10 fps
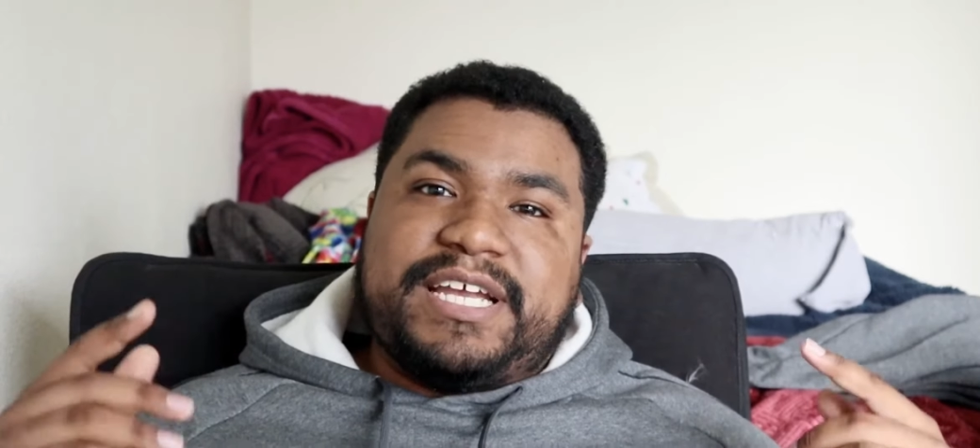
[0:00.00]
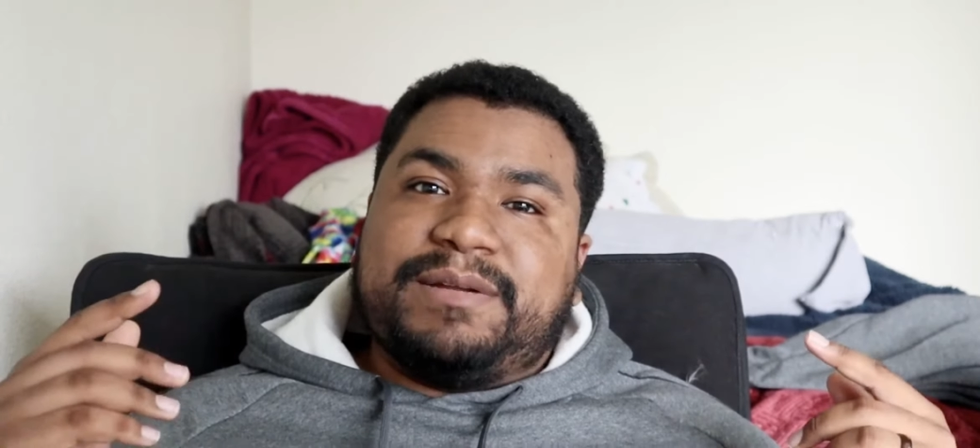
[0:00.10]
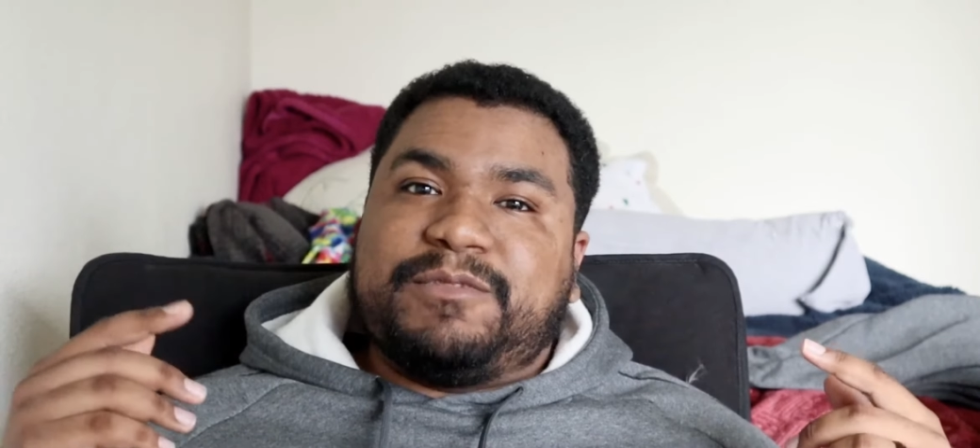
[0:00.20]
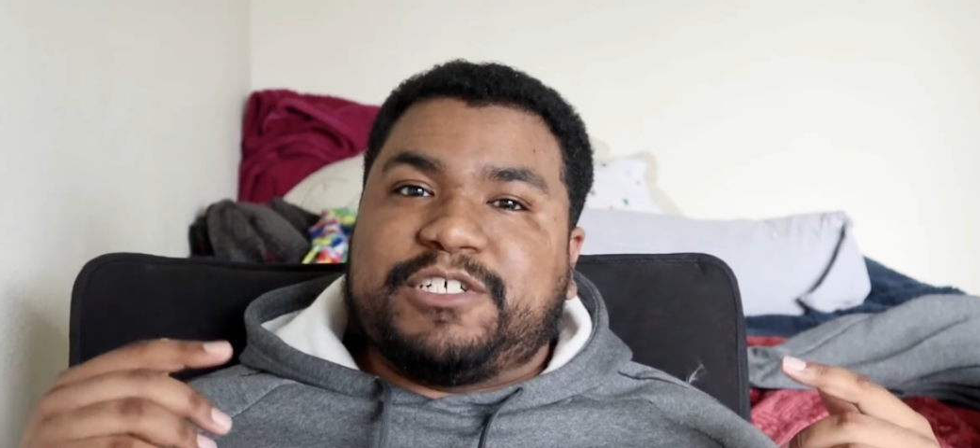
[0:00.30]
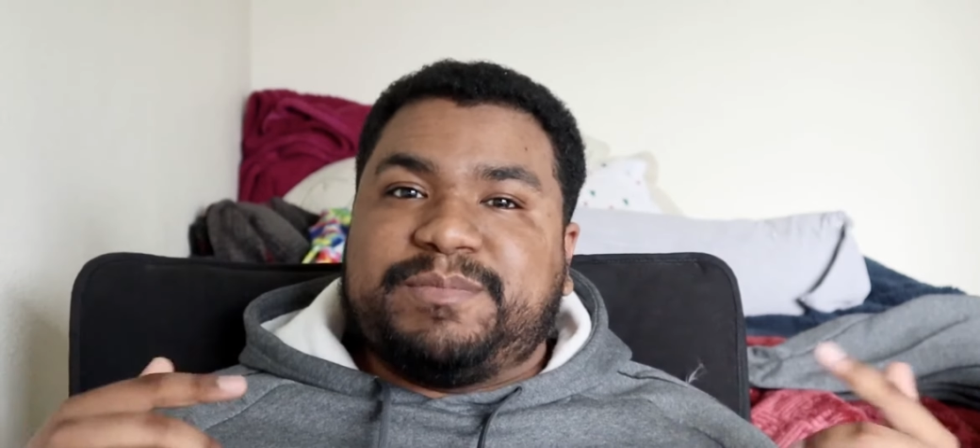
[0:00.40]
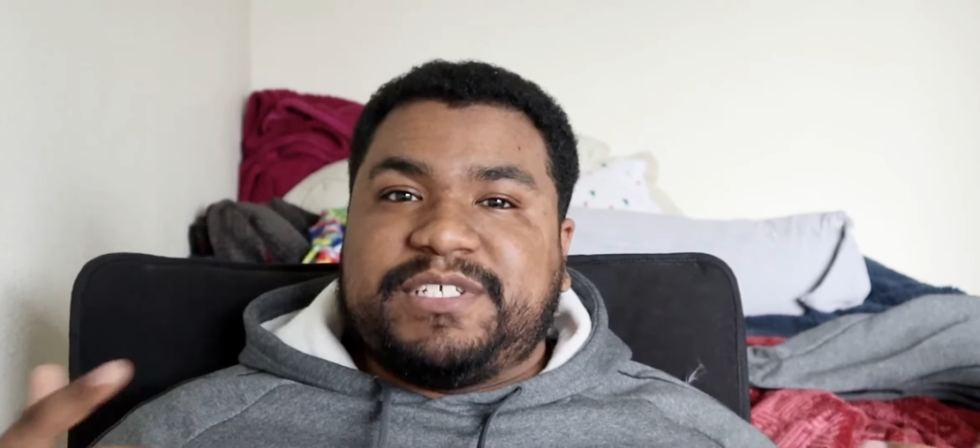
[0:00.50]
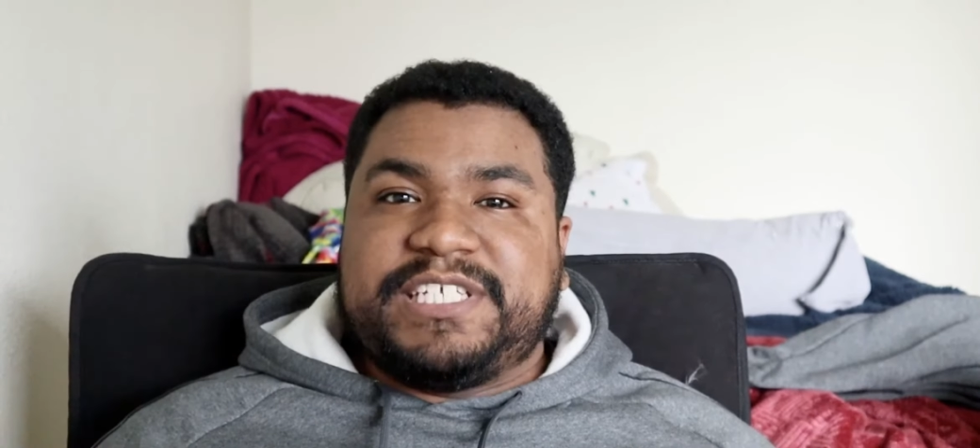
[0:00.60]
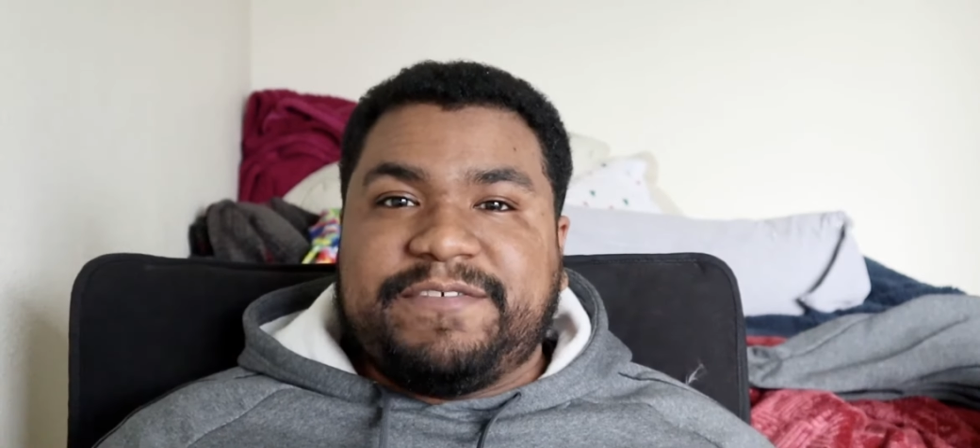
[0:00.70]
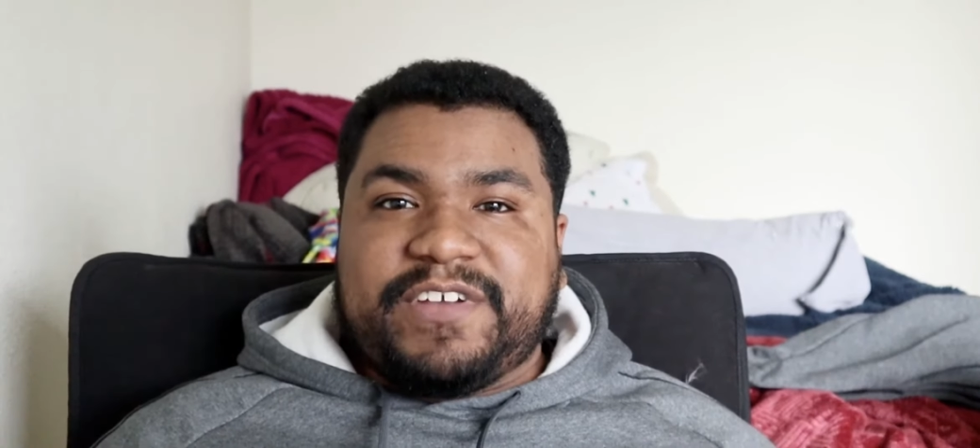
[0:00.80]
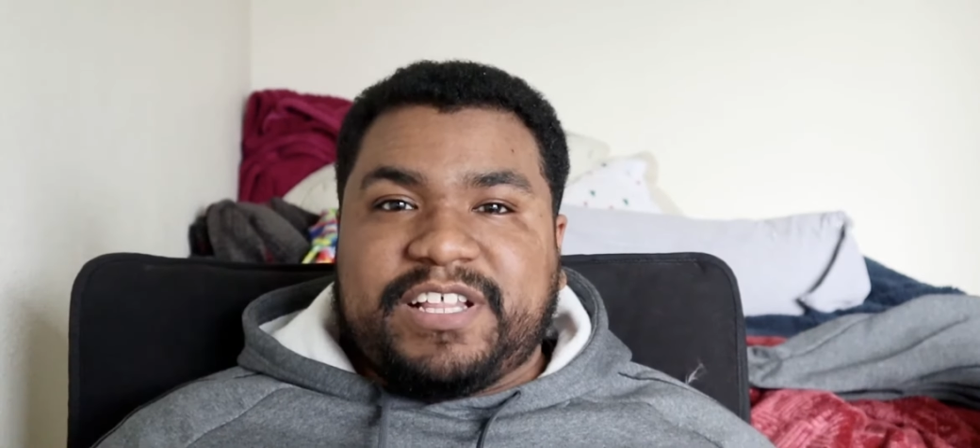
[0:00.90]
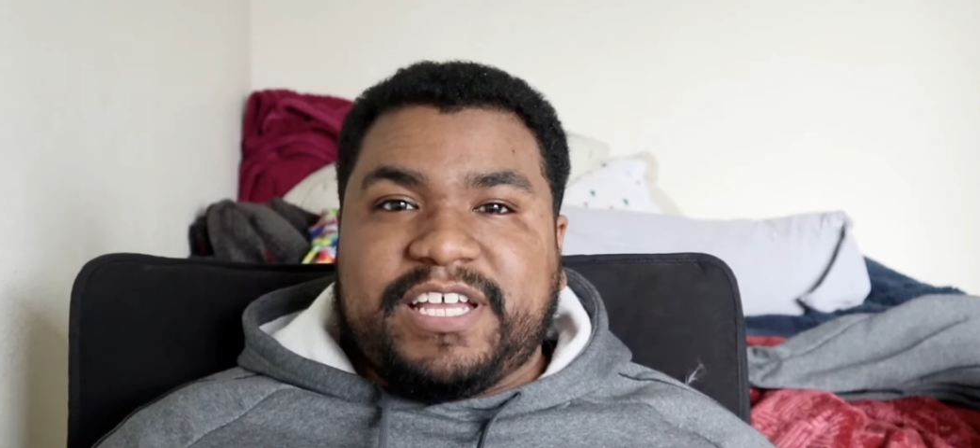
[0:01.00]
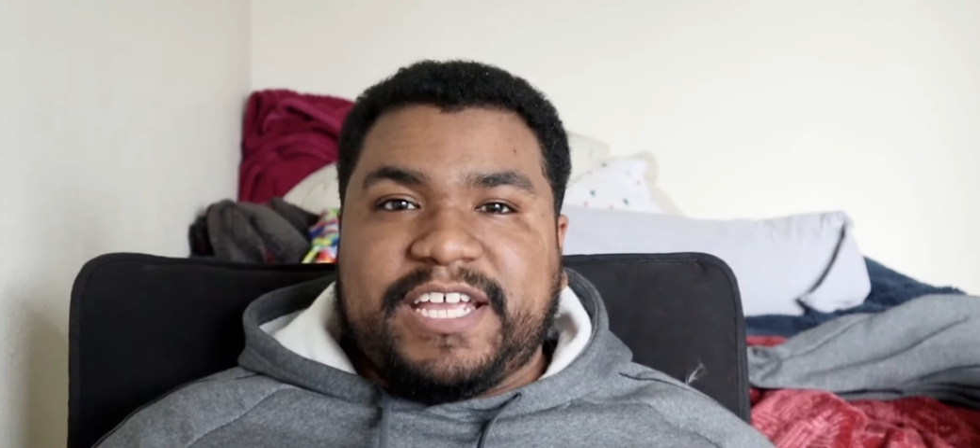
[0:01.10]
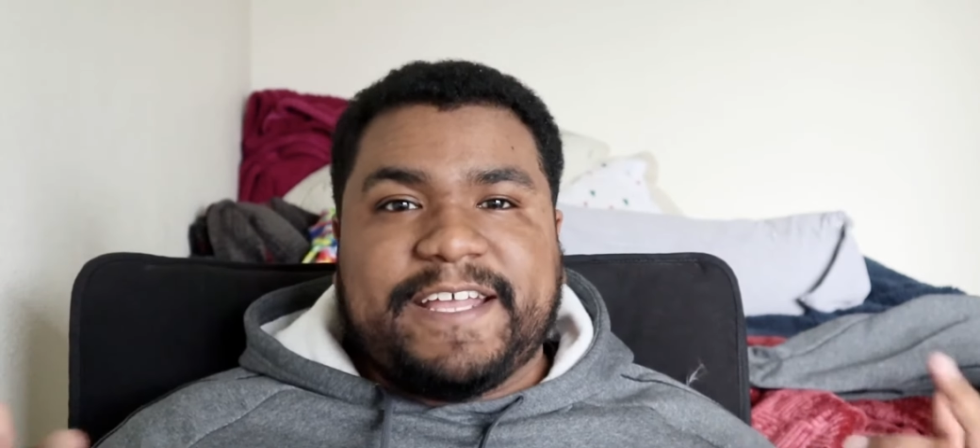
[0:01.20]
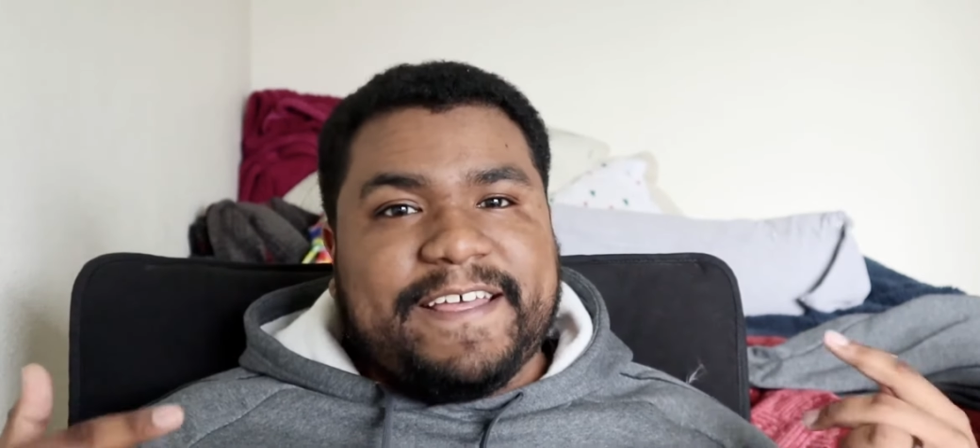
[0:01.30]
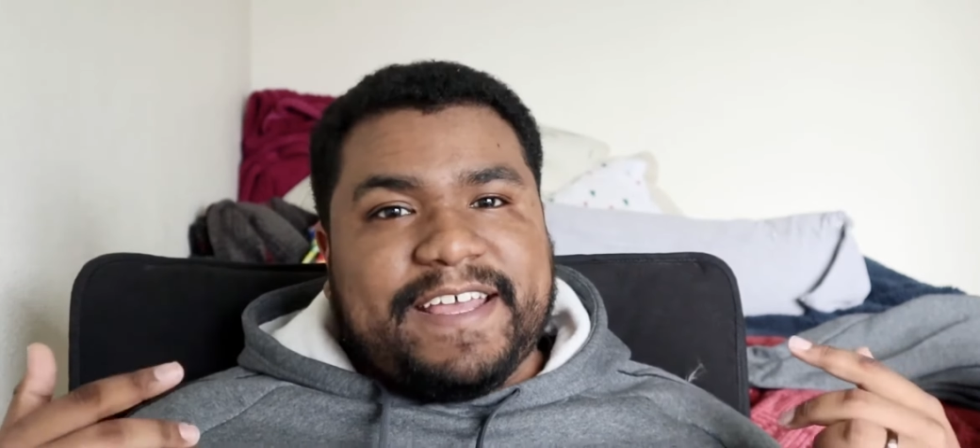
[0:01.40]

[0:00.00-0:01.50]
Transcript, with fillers: and more specifically,